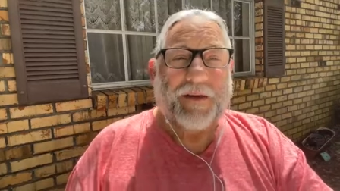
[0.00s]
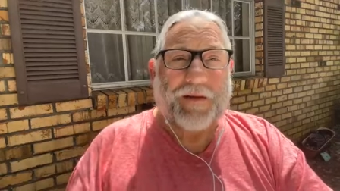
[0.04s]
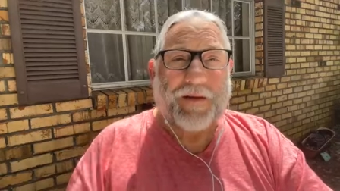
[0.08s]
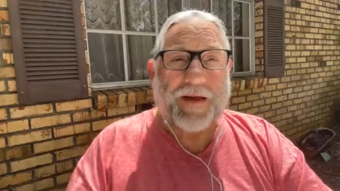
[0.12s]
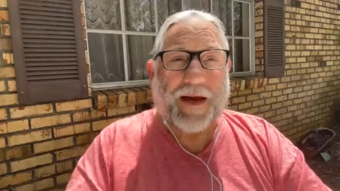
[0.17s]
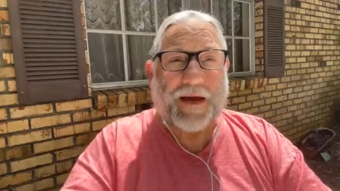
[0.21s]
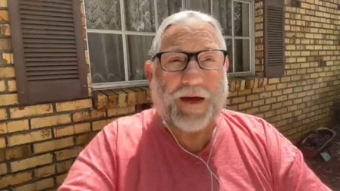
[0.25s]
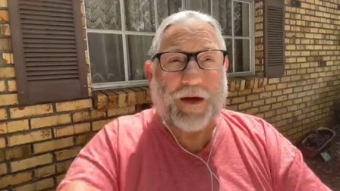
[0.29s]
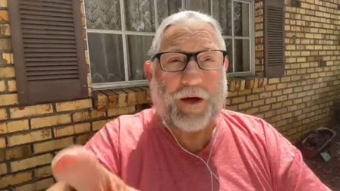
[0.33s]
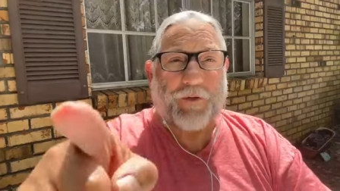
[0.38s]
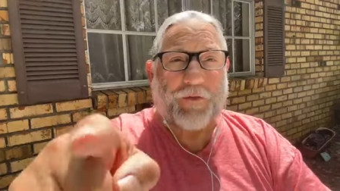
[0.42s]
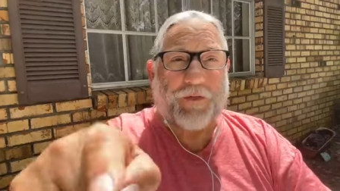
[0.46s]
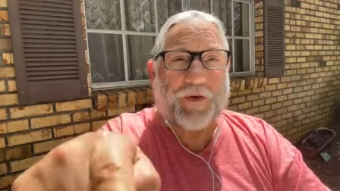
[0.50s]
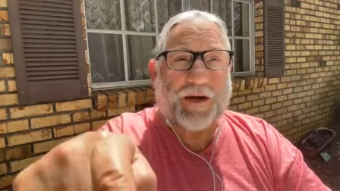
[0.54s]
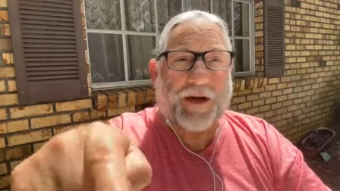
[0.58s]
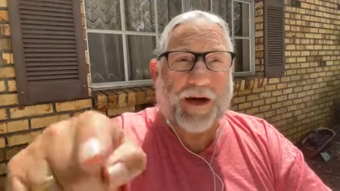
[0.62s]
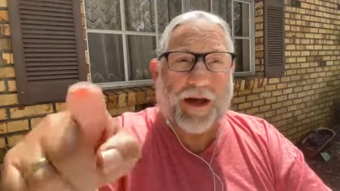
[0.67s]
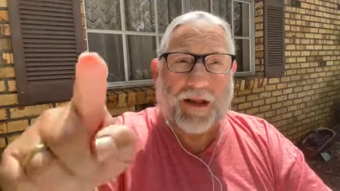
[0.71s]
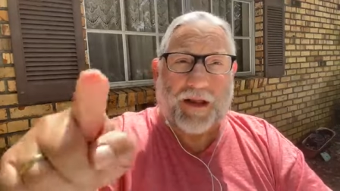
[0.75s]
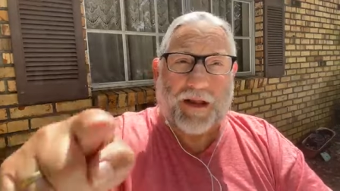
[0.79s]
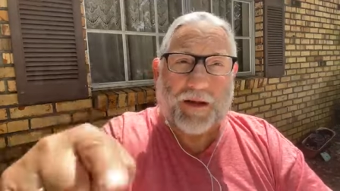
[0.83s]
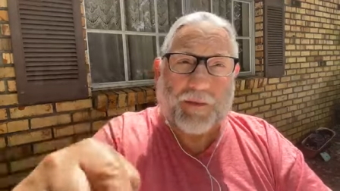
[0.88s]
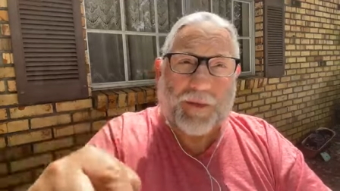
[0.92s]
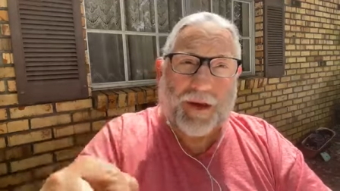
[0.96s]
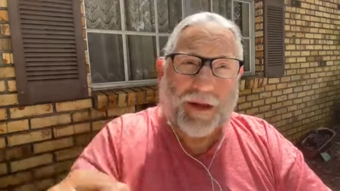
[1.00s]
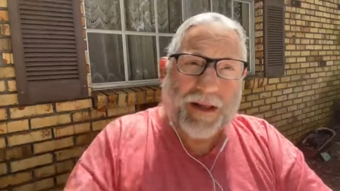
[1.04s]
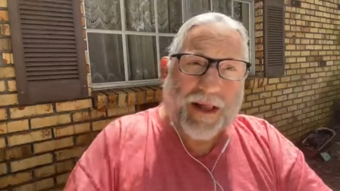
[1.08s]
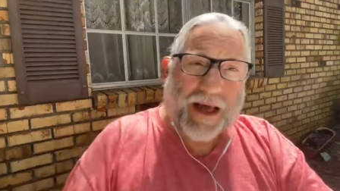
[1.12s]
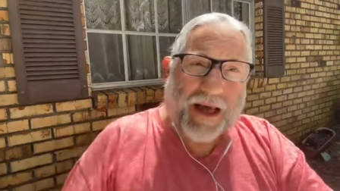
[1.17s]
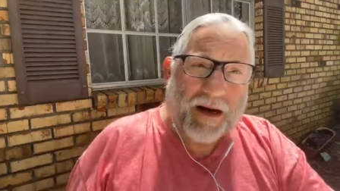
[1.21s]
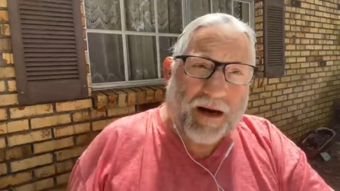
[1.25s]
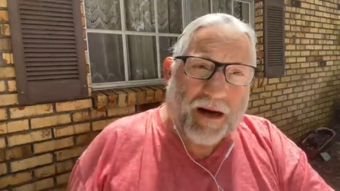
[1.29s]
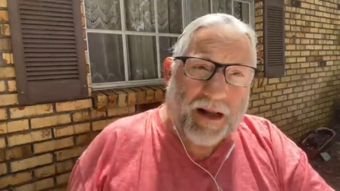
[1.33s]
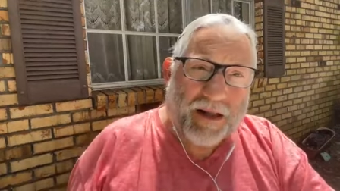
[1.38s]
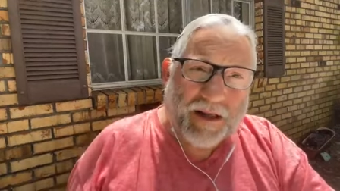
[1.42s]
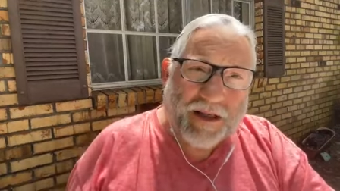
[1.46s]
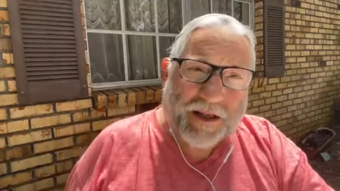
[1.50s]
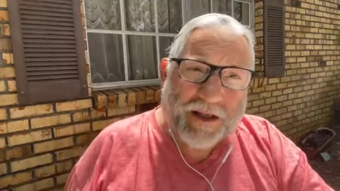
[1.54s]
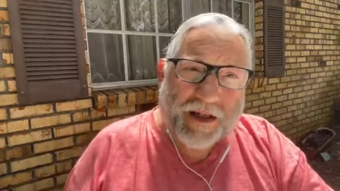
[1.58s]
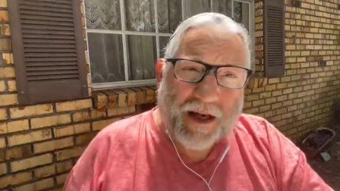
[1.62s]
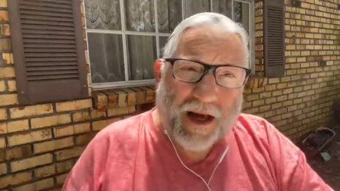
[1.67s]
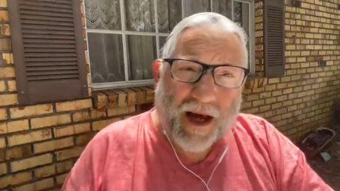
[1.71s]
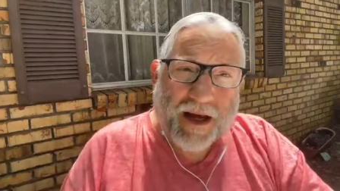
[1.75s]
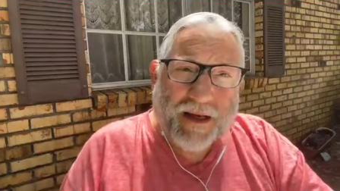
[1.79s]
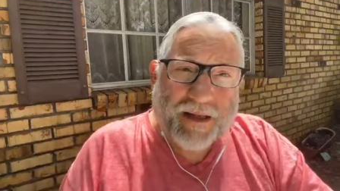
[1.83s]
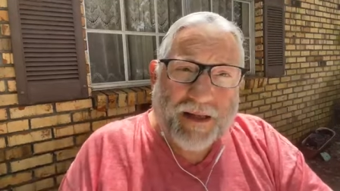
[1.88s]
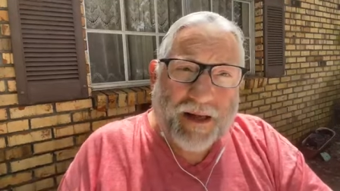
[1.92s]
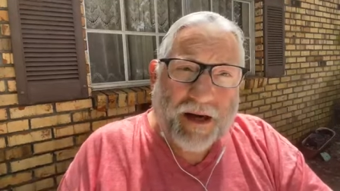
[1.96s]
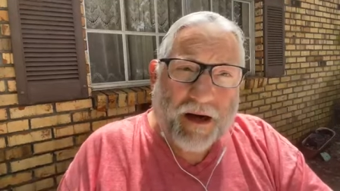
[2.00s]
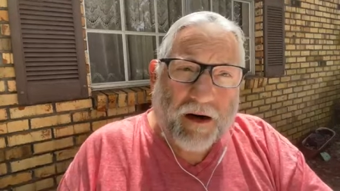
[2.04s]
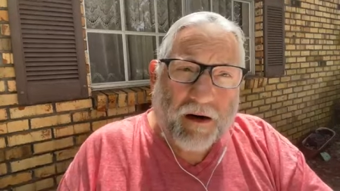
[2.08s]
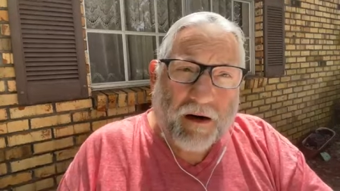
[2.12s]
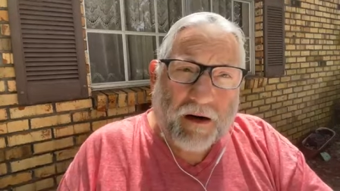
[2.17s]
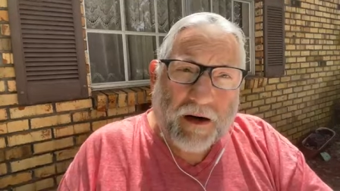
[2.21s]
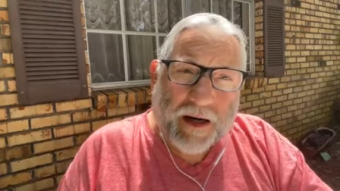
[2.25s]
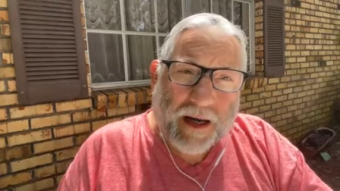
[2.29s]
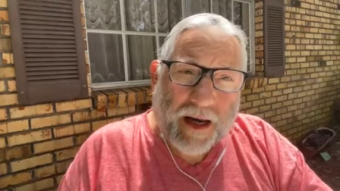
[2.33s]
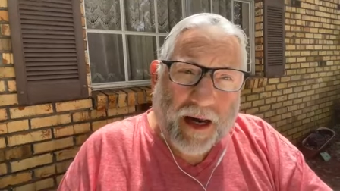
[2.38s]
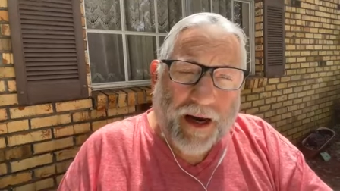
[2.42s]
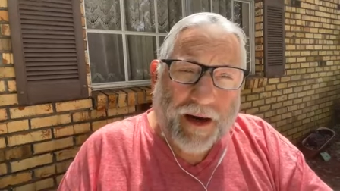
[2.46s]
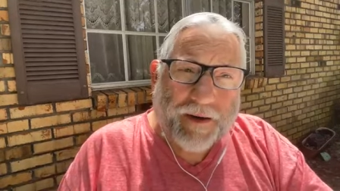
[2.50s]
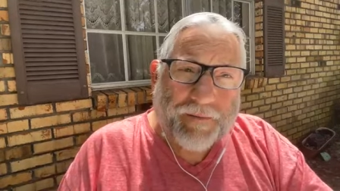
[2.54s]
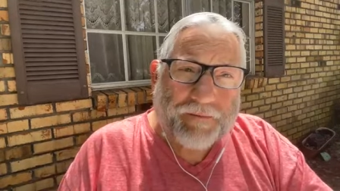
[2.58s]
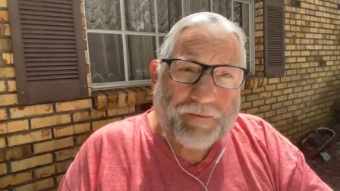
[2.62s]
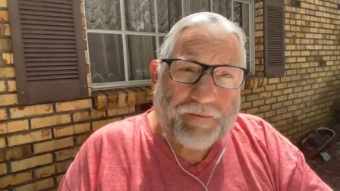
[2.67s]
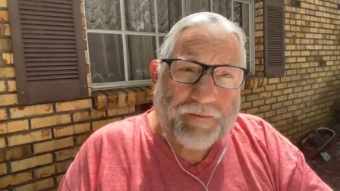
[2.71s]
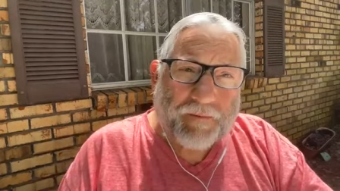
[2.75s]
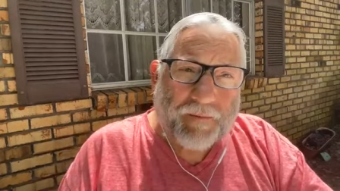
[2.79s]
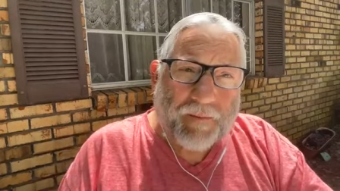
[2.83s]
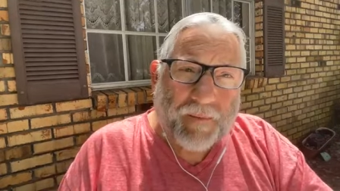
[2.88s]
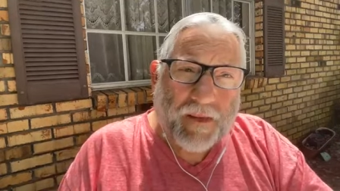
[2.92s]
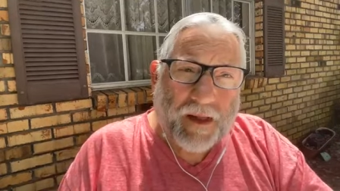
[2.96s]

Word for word: And thank you for telling me that on the side there, okay?